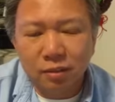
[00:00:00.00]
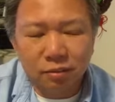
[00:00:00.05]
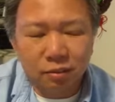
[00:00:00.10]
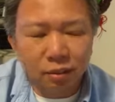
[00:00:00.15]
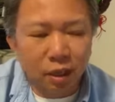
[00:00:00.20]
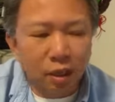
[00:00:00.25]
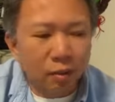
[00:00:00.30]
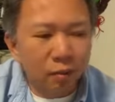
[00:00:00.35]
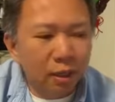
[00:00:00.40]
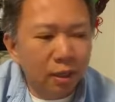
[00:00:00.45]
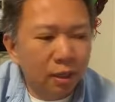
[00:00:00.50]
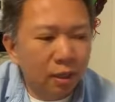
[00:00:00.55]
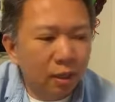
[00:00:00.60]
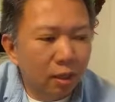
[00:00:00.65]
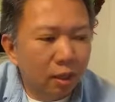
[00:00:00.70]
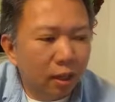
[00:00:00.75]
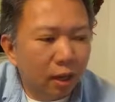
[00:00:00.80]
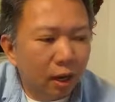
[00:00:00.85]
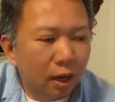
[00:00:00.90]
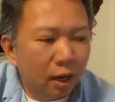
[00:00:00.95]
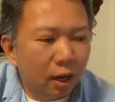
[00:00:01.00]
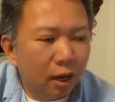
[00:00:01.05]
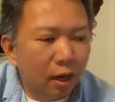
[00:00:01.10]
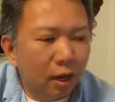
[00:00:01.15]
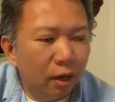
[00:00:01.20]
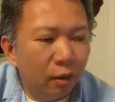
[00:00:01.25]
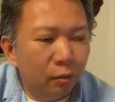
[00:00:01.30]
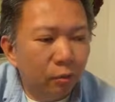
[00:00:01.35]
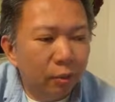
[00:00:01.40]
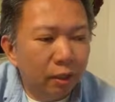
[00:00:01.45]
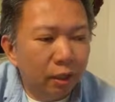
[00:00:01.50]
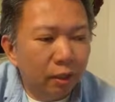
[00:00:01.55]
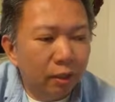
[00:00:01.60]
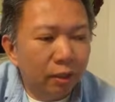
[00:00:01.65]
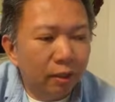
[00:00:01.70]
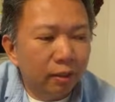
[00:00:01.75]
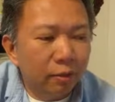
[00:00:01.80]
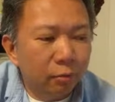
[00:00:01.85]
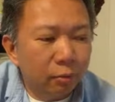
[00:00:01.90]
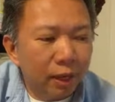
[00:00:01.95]
So we
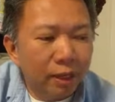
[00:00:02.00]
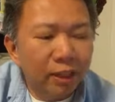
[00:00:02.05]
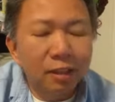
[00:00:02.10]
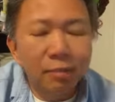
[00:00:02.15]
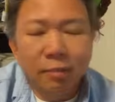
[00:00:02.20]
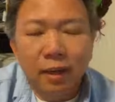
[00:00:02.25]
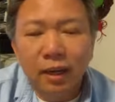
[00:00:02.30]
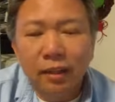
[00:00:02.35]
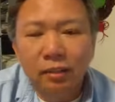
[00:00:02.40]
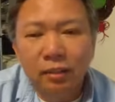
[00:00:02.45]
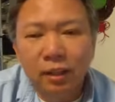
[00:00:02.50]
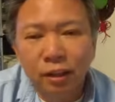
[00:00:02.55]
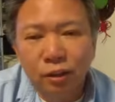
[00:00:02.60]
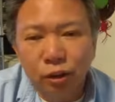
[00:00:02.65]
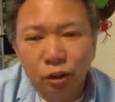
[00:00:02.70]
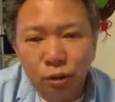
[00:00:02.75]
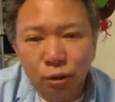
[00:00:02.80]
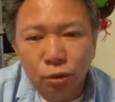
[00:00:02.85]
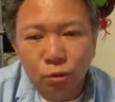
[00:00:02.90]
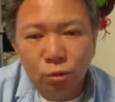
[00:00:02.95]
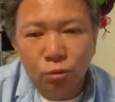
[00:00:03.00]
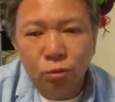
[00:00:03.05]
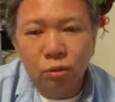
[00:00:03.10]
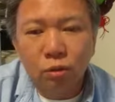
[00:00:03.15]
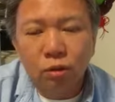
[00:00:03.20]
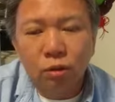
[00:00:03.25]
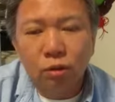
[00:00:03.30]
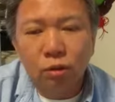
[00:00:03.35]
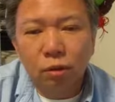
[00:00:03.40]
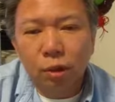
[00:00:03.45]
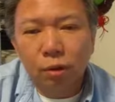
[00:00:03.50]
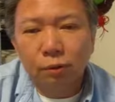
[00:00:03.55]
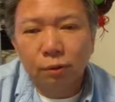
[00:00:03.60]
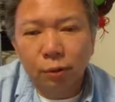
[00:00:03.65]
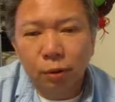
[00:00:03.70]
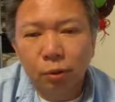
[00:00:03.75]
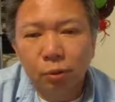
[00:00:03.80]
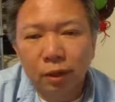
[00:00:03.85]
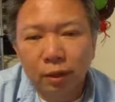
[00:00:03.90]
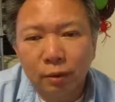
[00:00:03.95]
recommend that you go
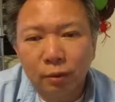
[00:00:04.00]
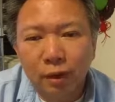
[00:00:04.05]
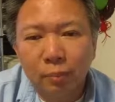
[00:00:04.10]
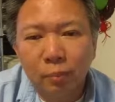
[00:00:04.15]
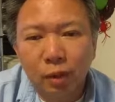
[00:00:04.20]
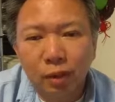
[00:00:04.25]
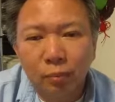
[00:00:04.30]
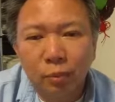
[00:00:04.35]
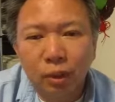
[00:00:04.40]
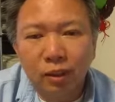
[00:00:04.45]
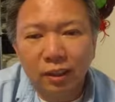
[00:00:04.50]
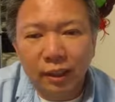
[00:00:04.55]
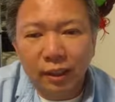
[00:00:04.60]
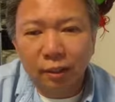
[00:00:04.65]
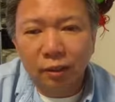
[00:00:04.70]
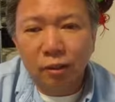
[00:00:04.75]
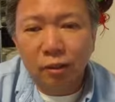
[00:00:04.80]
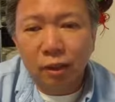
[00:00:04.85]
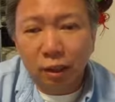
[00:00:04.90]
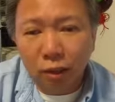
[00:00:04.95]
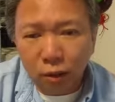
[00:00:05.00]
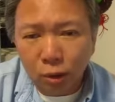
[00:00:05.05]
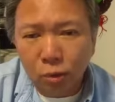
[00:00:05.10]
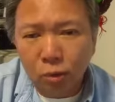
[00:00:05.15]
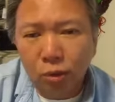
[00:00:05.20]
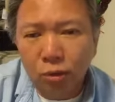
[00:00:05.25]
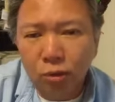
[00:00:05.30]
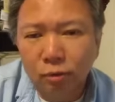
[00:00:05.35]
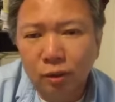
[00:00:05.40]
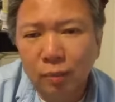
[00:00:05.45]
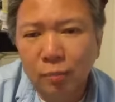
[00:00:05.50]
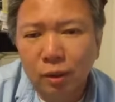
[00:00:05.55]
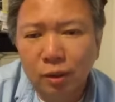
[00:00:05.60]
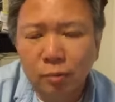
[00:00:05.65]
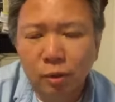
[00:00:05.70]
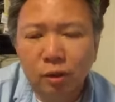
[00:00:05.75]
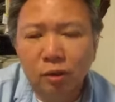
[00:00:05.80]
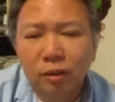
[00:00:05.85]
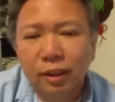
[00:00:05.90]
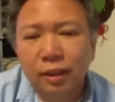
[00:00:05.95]
through a reputable lender, a local
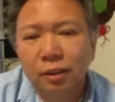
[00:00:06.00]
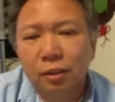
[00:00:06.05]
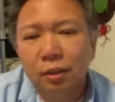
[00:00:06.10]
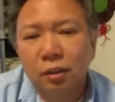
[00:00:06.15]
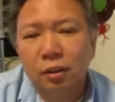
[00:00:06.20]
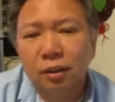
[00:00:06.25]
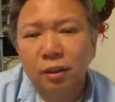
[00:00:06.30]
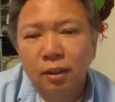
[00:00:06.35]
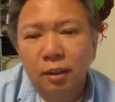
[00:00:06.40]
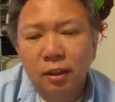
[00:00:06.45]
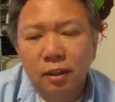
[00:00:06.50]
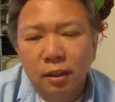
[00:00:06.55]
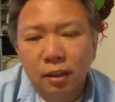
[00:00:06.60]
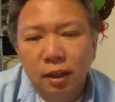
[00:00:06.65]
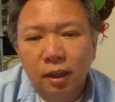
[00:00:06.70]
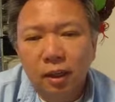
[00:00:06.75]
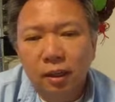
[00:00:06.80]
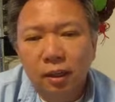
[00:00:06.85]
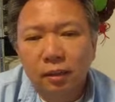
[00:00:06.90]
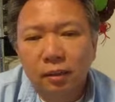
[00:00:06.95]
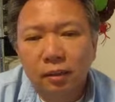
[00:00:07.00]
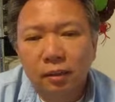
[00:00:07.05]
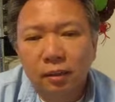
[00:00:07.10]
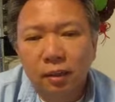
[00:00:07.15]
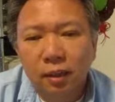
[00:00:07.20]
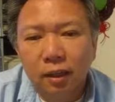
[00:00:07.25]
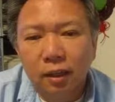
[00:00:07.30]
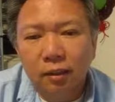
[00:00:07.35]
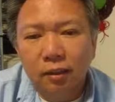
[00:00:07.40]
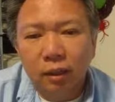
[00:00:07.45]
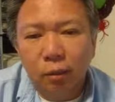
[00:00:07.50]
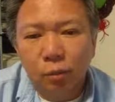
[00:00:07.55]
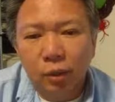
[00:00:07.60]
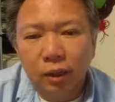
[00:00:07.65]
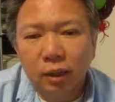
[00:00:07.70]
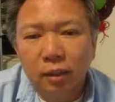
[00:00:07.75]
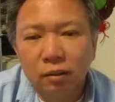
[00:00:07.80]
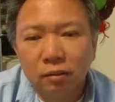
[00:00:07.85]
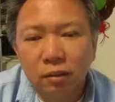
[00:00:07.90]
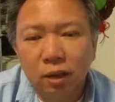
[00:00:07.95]
reputable lender, and that we
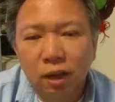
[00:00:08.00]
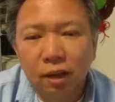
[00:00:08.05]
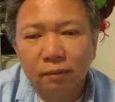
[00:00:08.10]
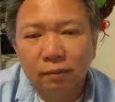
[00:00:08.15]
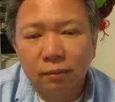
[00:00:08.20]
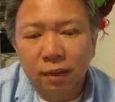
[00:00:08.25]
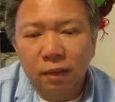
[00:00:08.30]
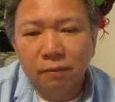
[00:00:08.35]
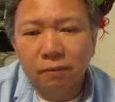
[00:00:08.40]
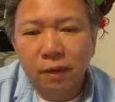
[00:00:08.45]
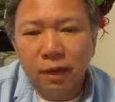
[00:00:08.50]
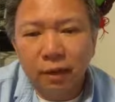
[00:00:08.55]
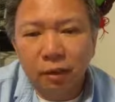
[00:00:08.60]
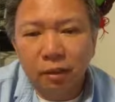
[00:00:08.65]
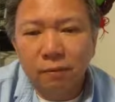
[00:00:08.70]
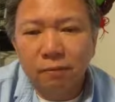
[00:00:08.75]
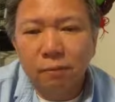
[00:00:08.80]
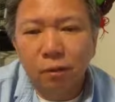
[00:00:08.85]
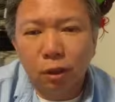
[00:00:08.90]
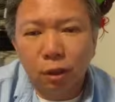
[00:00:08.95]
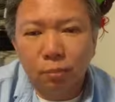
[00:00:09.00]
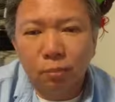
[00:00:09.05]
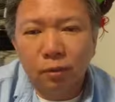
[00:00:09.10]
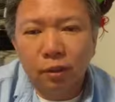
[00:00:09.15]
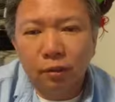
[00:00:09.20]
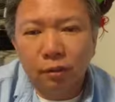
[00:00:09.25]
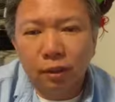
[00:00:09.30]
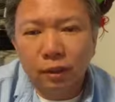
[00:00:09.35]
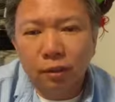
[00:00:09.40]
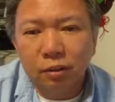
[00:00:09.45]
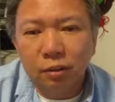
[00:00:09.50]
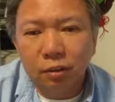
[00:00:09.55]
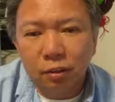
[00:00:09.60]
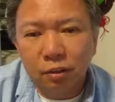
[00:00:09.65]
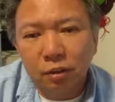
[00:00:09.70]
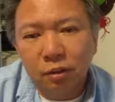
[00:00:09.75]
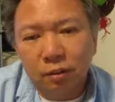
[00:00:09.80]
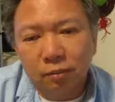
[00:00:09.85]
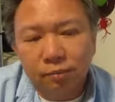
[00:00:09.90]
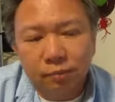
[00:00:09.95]
can talk, verify, confirm that
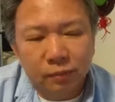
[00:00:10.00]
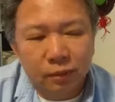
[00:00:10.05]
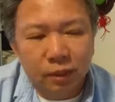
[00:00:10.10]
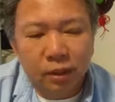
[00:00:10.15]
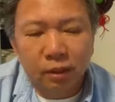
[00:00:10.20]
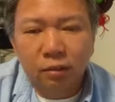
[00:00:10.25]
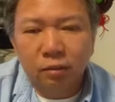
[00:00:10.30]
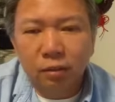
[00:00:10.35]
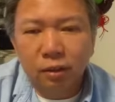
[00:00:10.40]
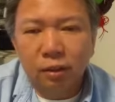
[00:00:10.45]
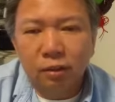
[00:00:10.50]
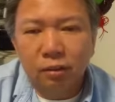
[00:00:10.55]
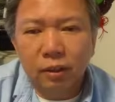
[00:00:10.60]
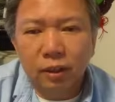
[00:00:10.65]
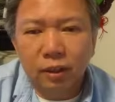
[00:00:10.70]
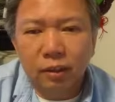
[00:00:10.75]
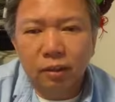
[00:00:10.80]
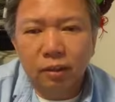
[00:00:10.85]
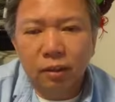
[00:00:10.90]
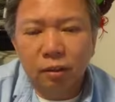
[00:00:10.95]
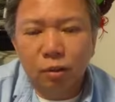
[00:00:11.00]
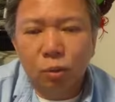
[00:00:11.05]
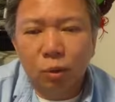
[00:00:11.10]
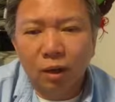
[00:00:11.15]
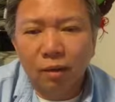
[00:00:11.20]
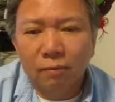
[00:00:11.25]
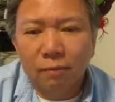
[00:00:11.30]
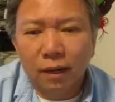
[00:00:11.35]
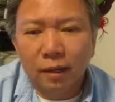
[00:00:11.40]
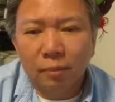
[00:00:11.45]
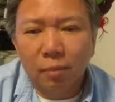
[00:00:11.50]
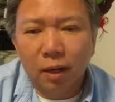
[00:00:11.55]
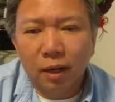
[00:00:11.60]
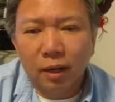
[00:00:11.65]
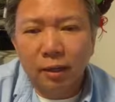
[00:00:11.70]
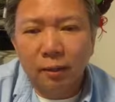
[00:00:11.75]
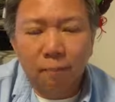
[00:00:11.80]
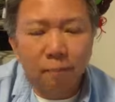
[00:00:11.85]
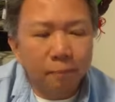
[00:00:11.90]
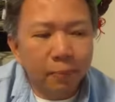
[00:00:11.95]
you're a qualified buyer.